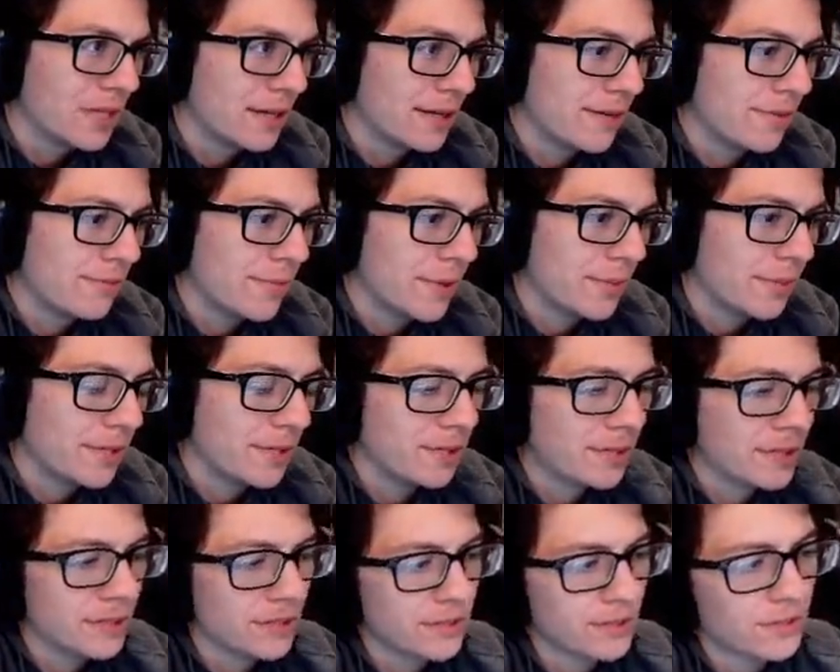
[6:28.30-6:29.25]
Mimikyu
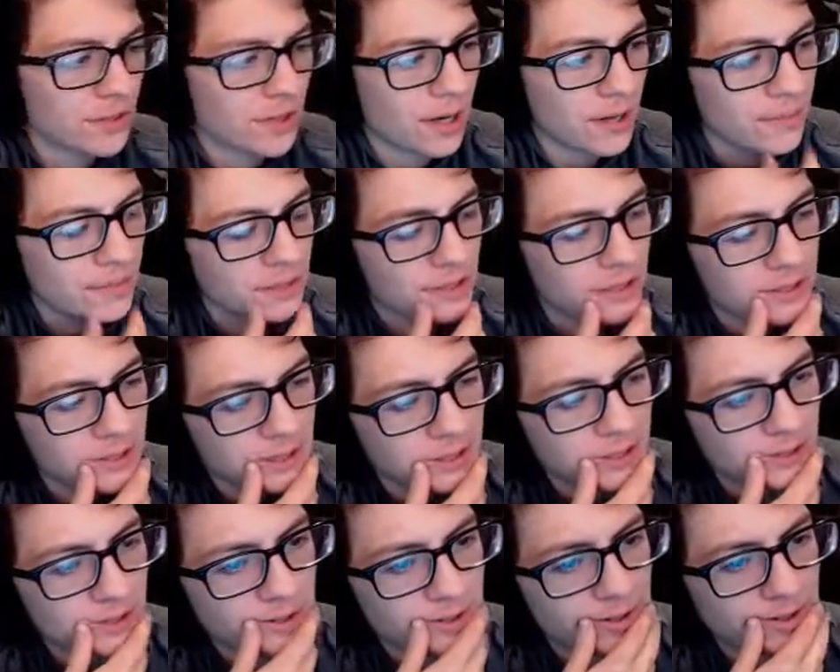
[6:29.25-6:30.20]
doesn't drop this
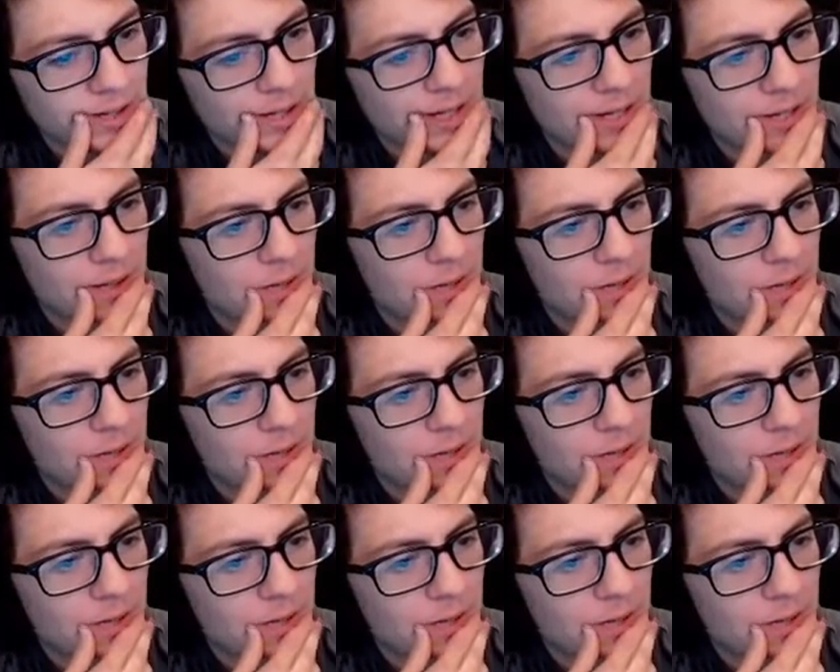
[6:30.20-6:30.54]
turn. Uh, we